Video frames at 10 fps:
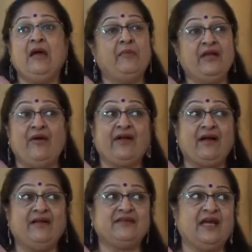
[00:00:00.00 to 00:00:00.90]
But now I
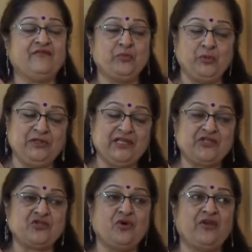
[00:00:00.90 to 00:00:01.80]
can't. I have to put that
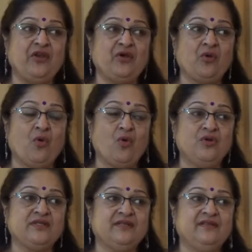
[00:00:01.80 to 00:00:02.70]
story on hold.